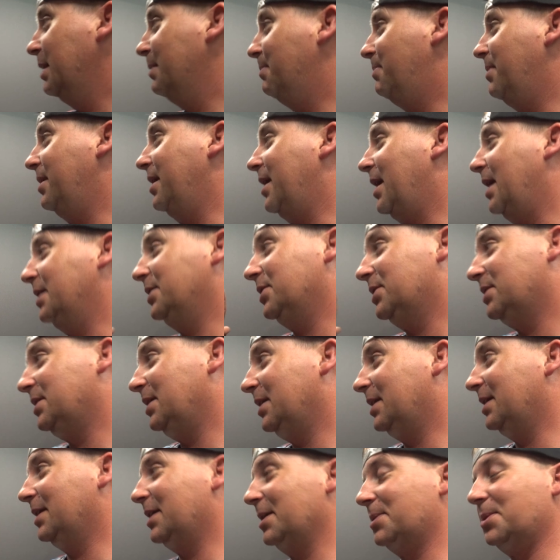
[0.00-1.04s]
But I just
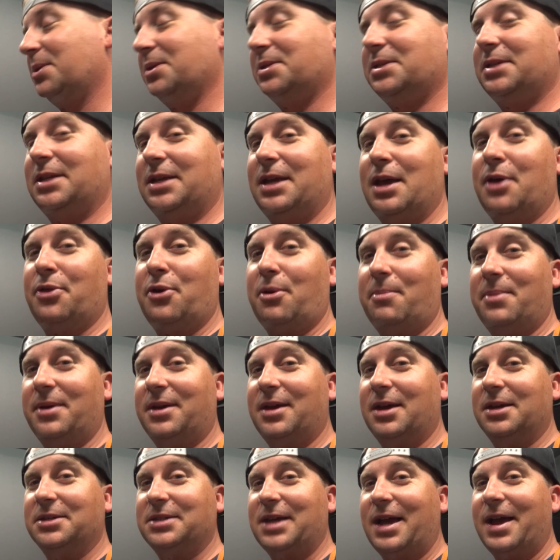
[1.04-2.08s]
needed to get this together
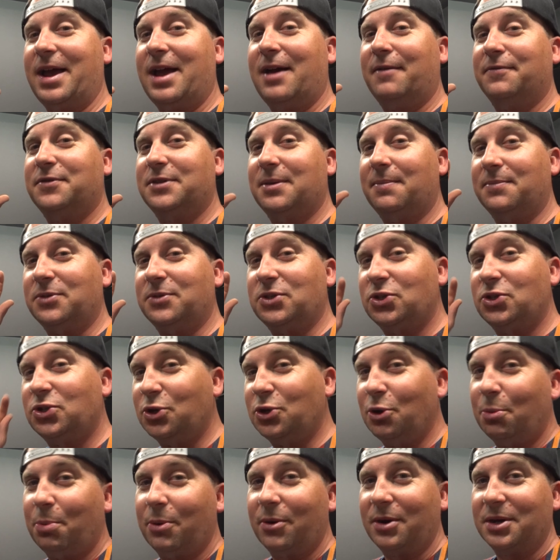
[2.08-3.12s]
because I have some
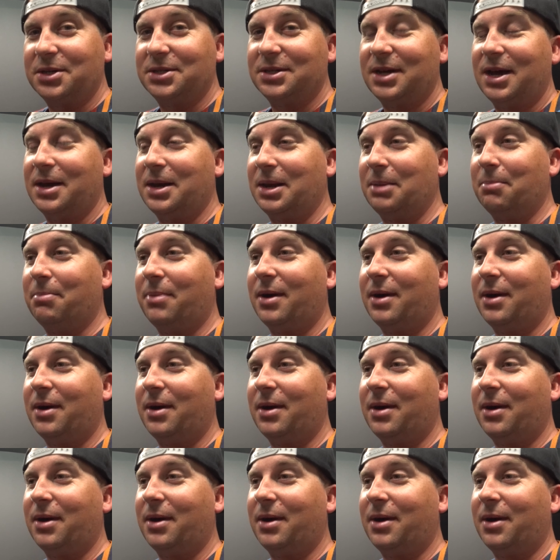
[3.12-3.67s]
super exciting